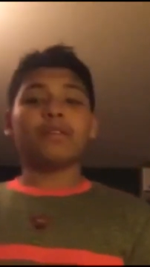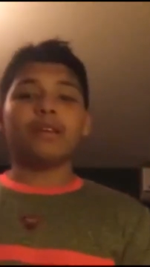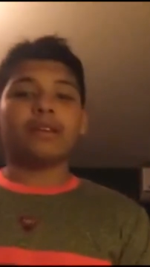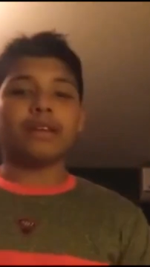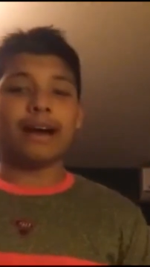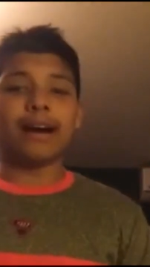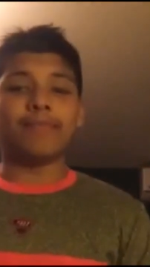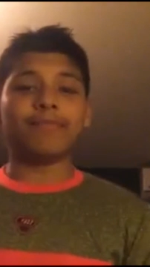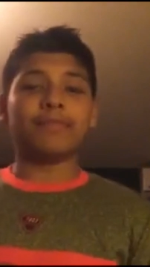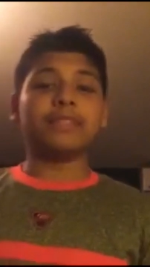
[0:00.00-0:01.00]
yeah,
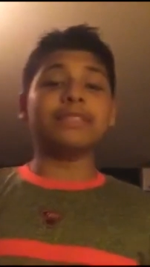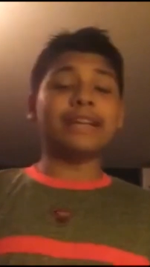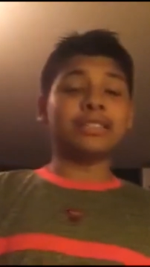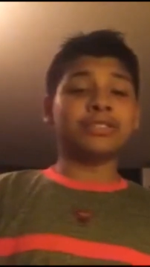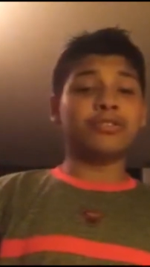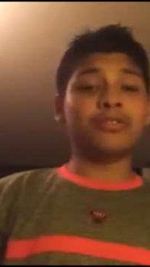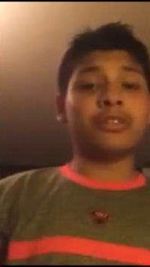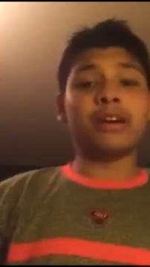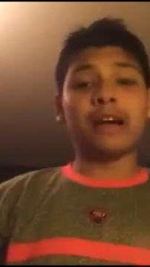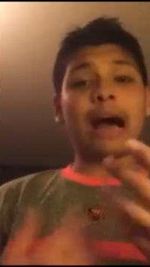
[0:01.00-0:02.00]
stay tuned,
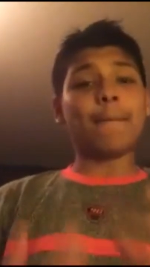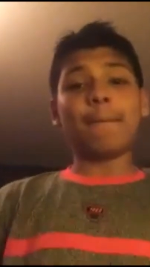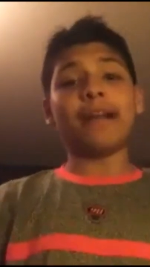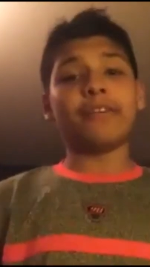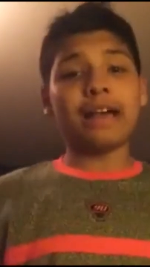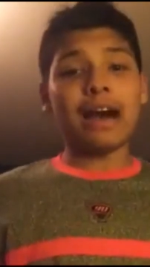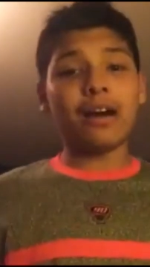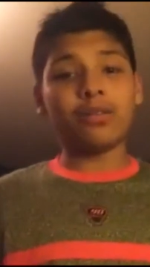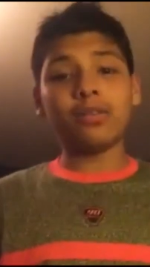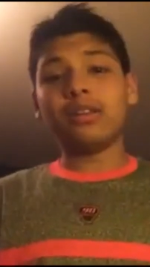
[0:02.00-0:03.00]
I'm better
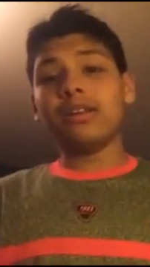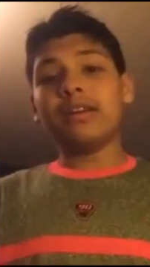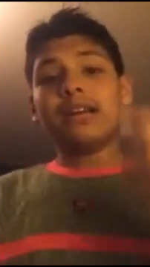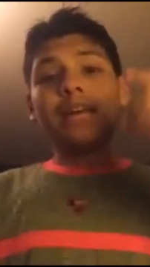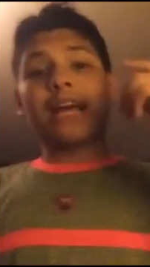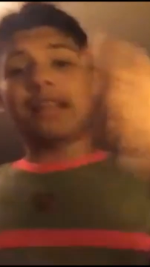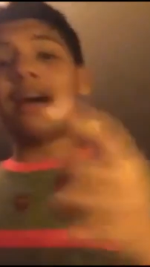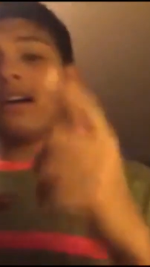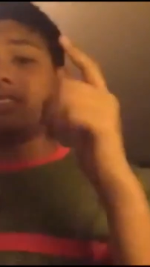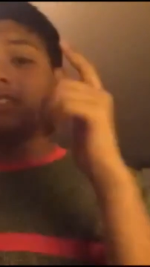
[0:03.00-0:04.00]
now, and
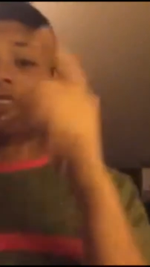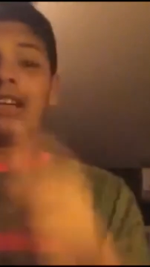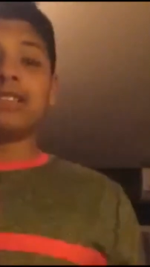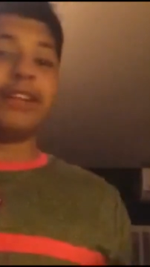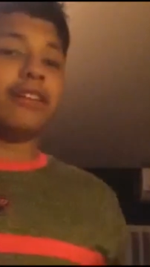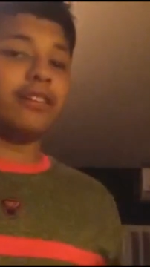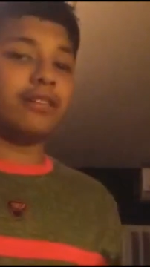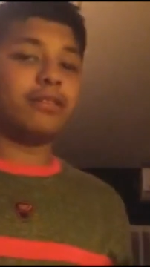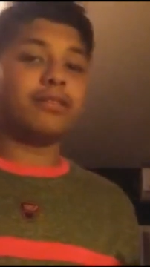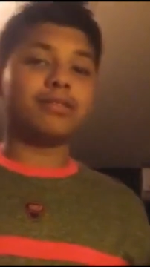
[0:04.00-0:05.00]
yeah, I'll see you guys later.
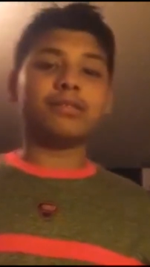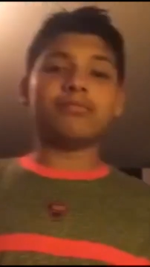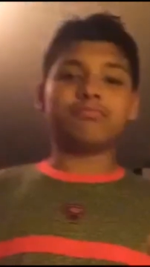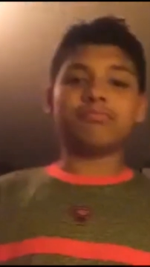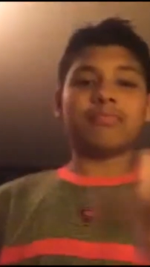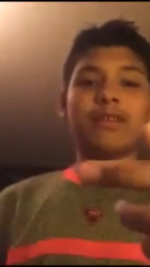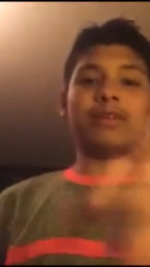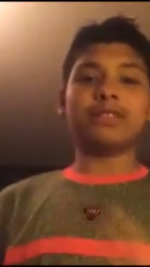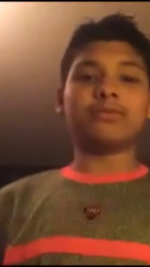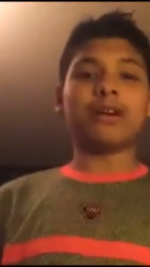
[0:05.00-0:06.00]
By the way,
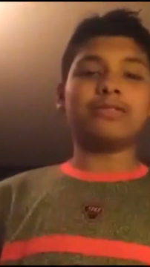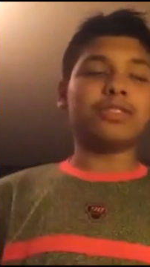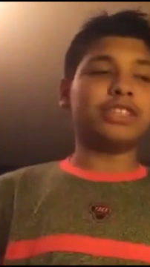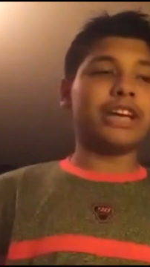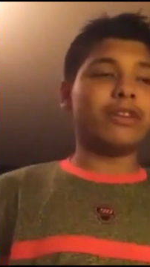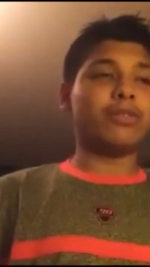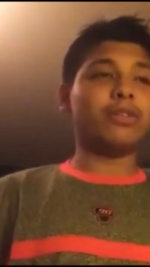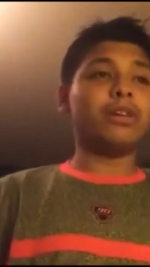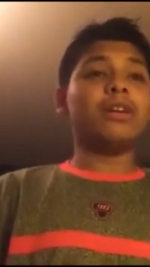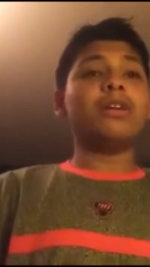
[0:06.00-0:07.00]
subscribe to the channel
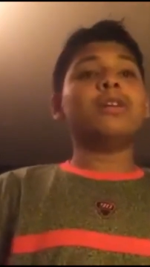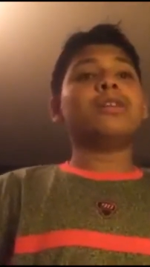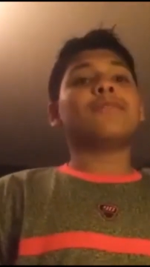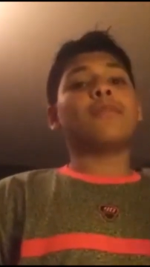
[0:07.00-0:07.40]
for